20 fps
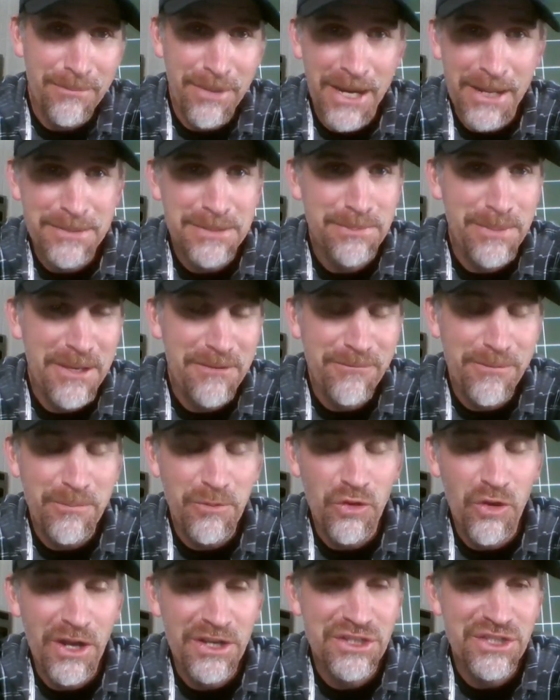My name is Pete from
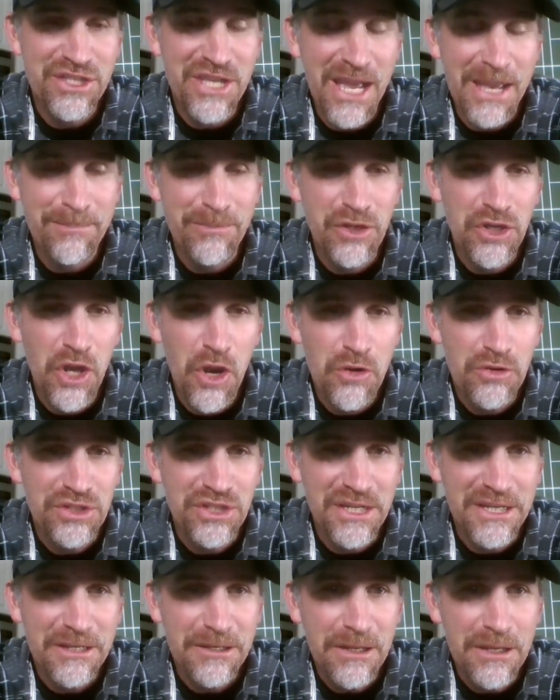Crunch Time
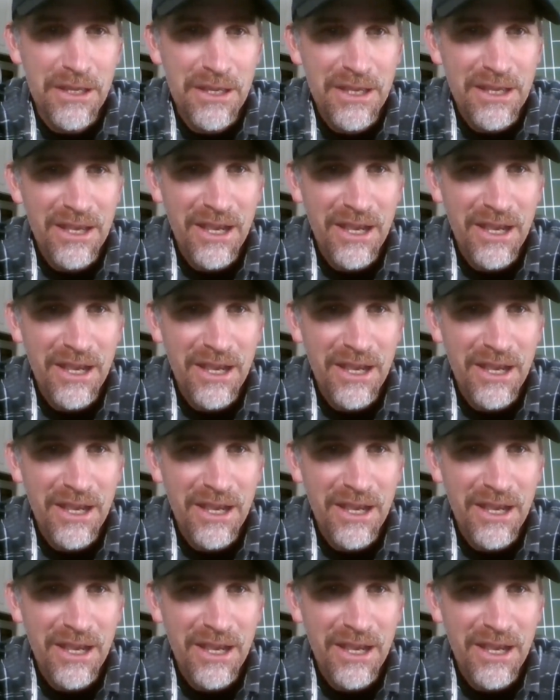Coaching.